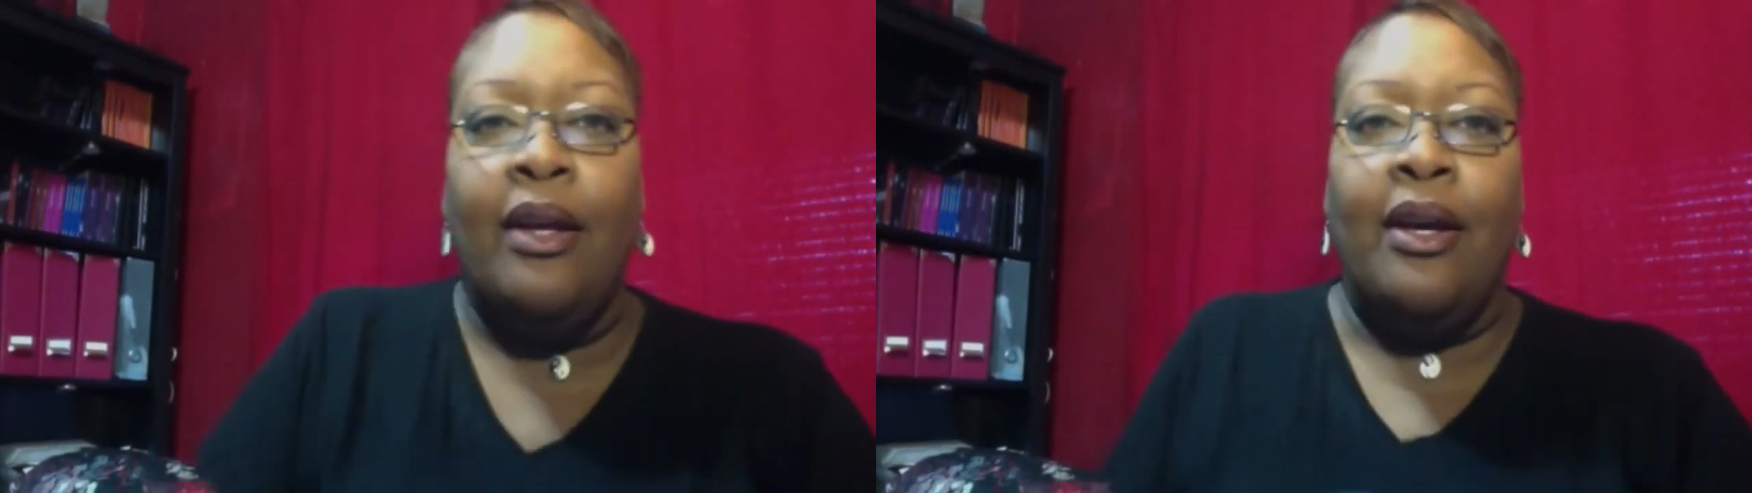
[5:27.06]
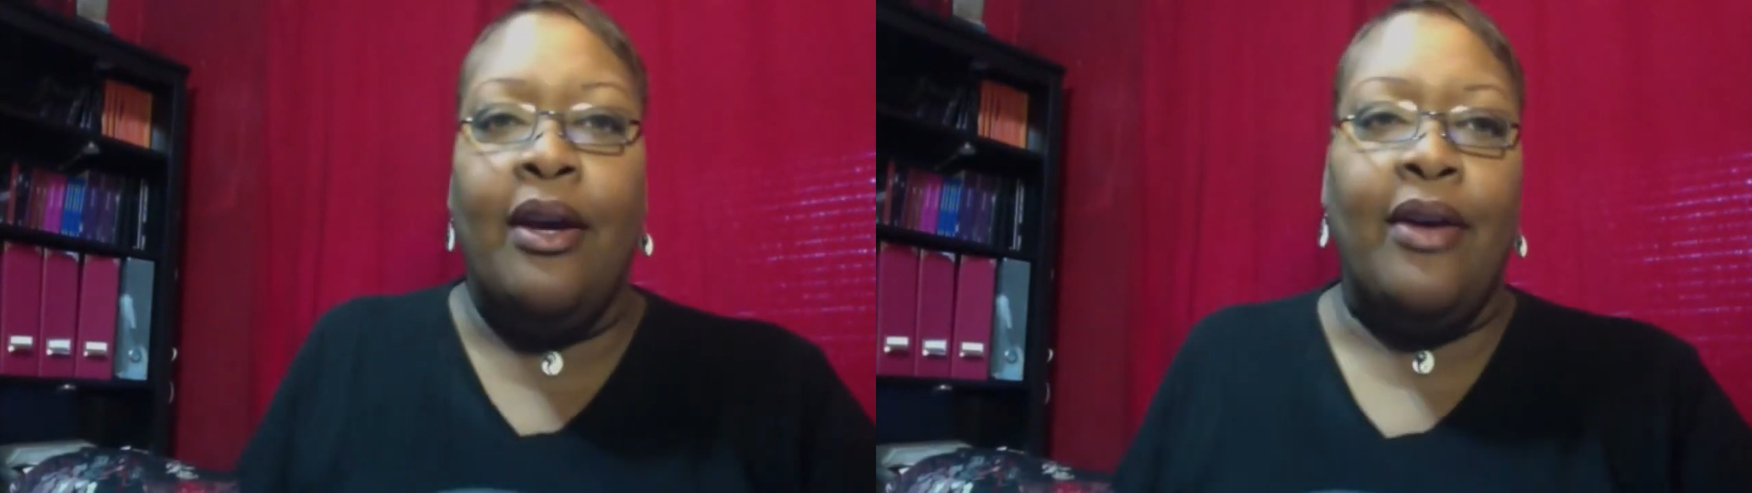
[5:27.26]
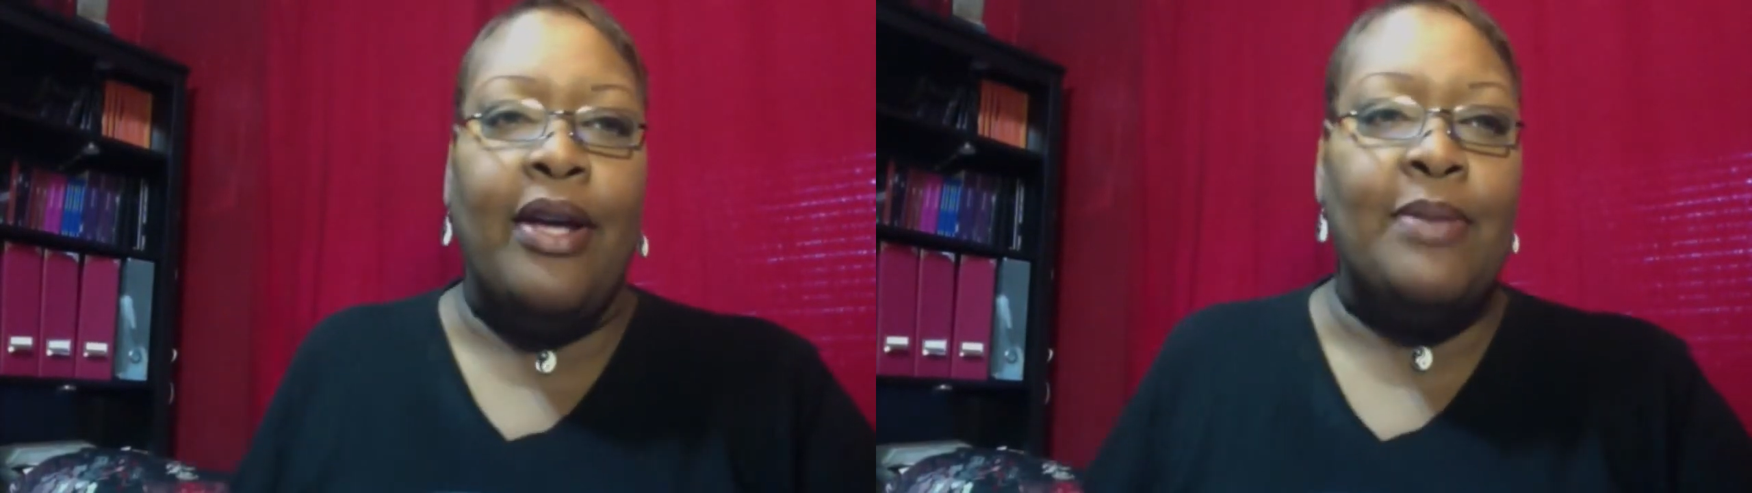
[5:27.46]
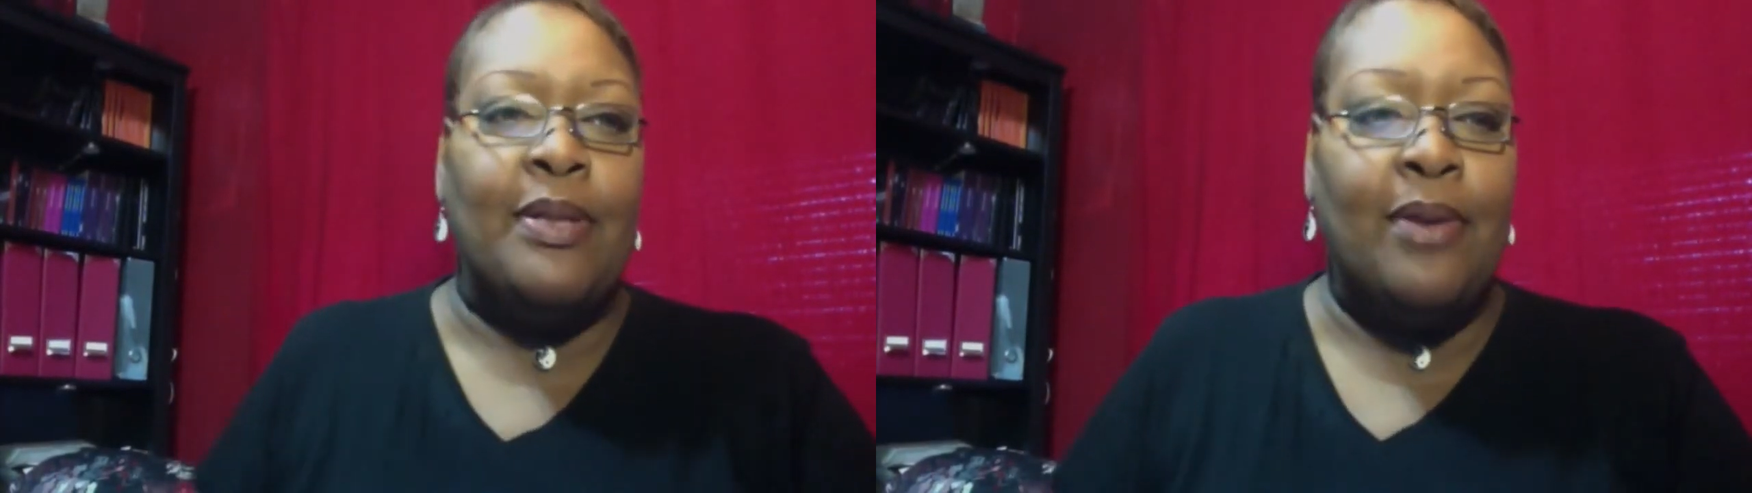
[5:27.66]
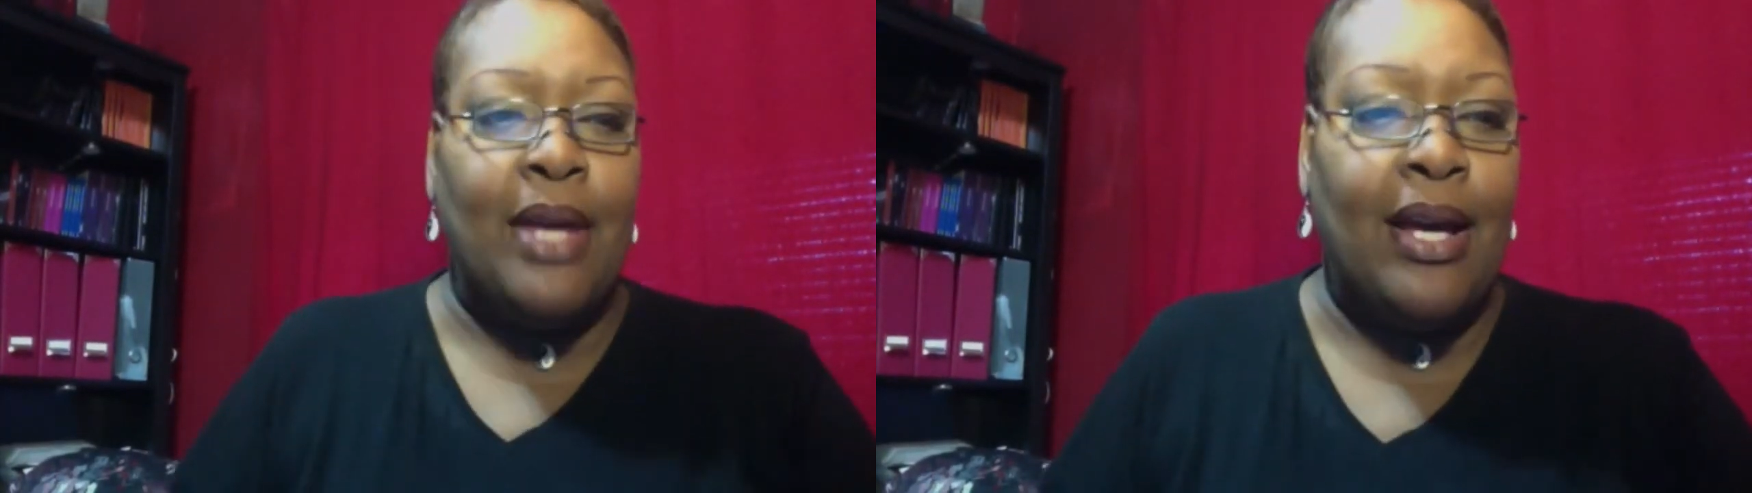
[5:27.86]
All right, so
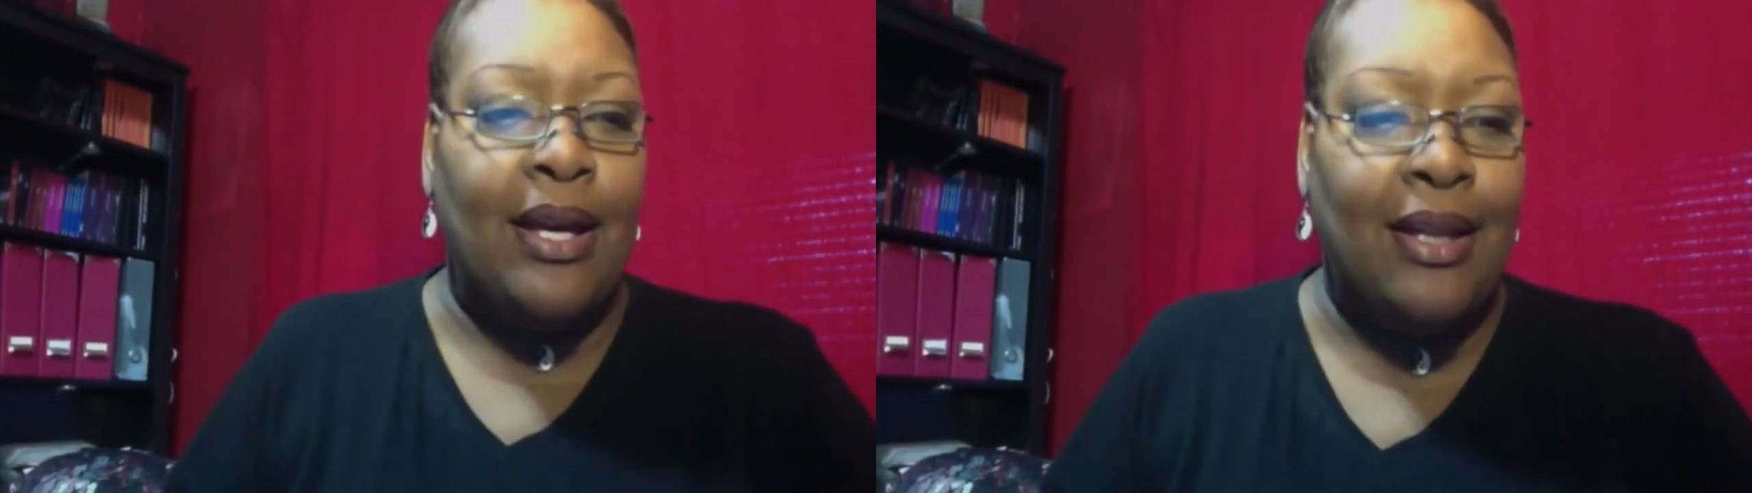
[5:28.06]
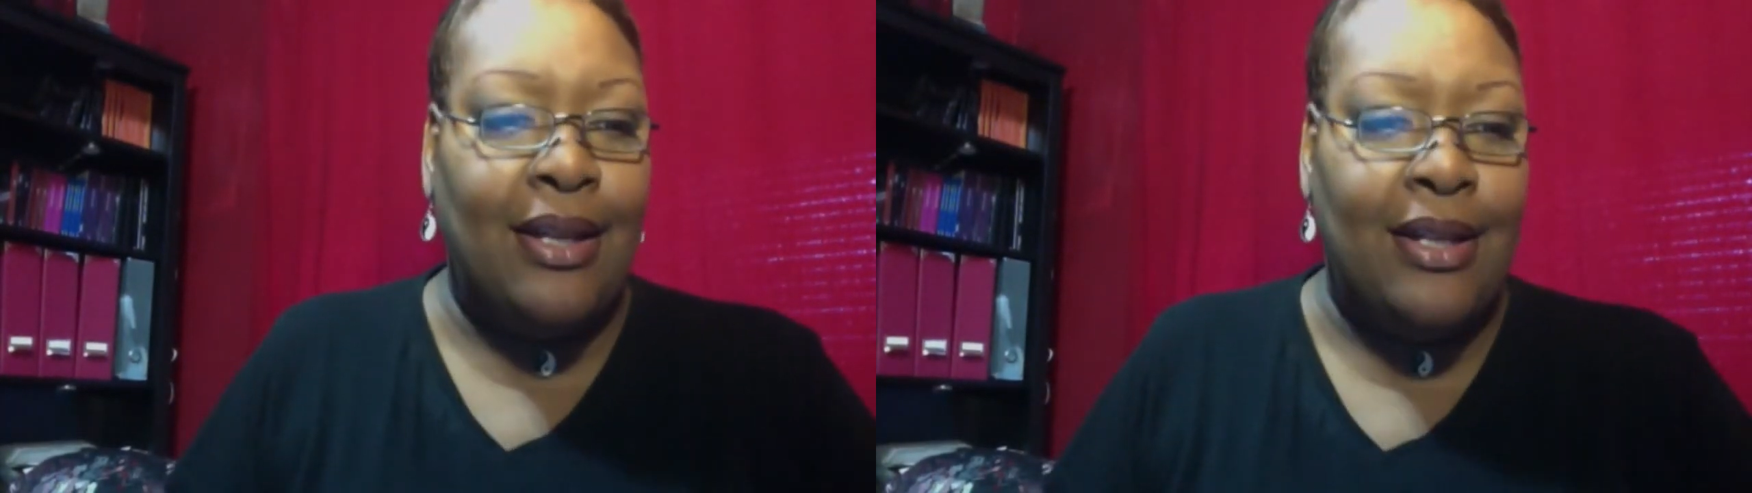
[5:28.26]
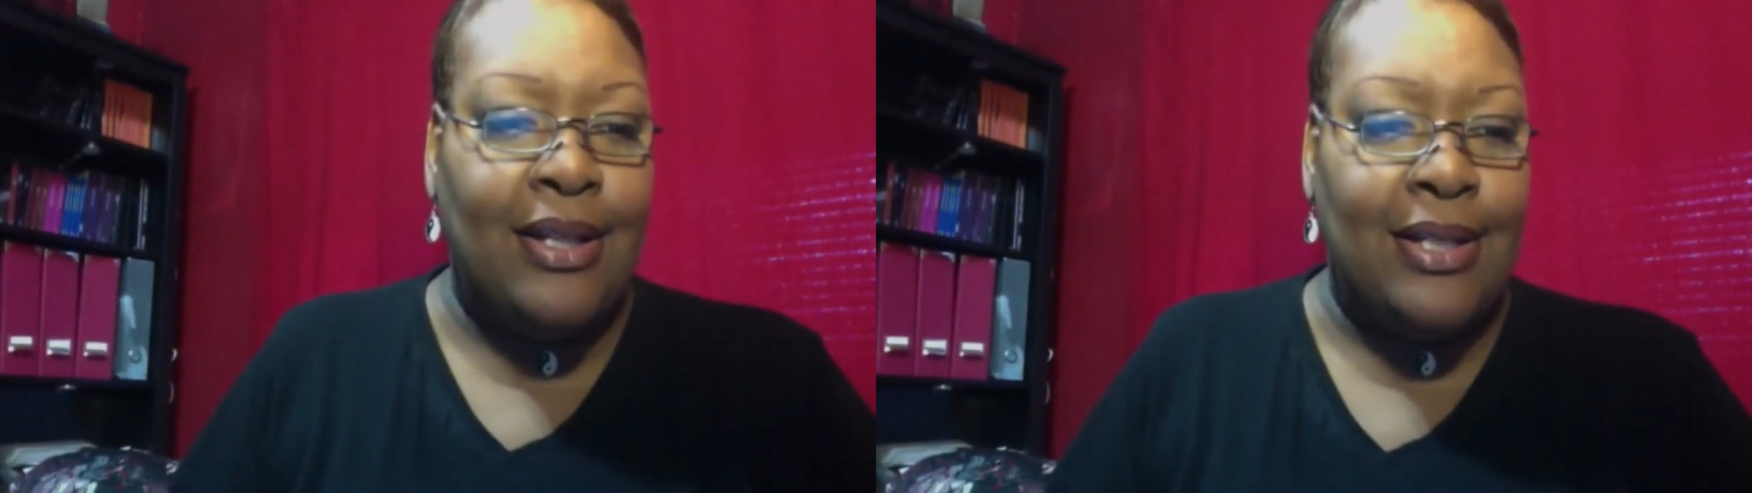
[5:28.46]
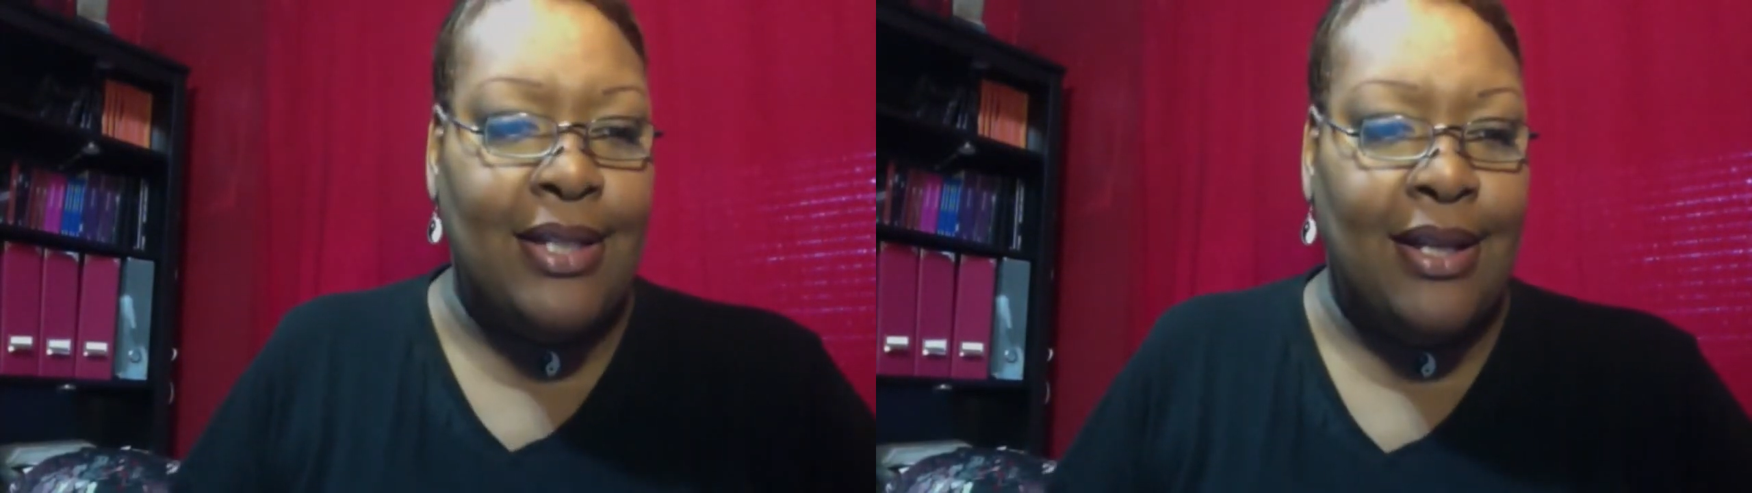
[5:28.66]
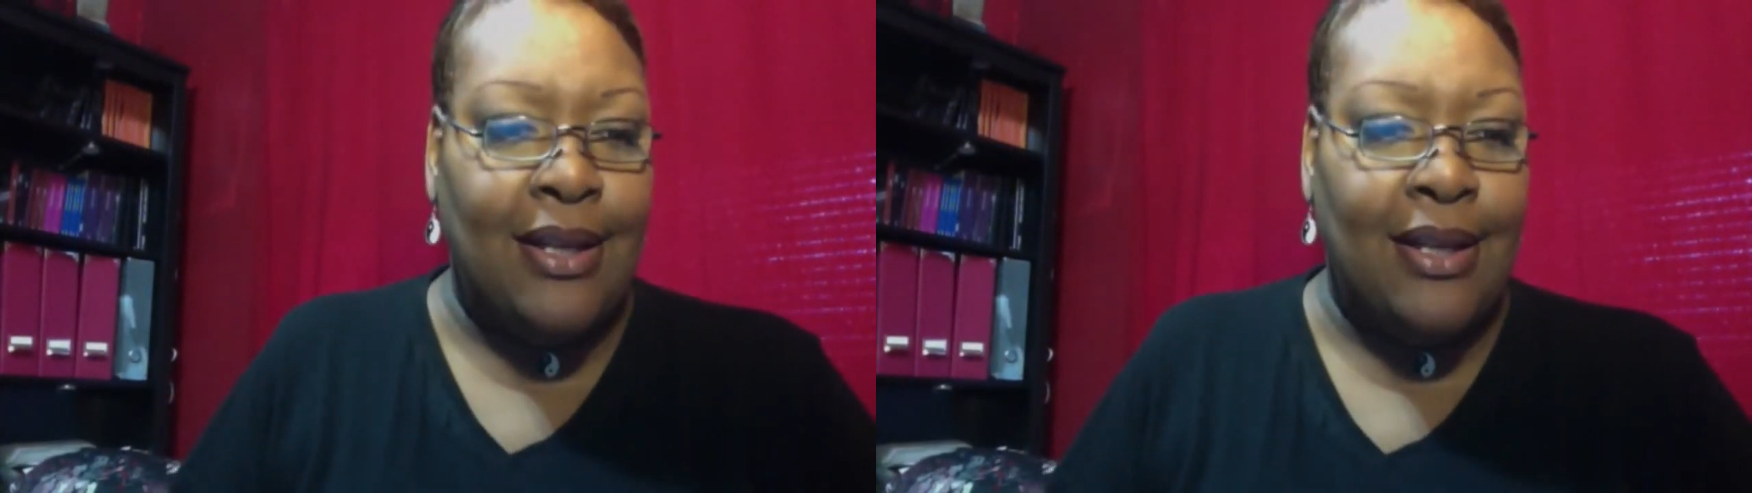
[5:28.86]
that is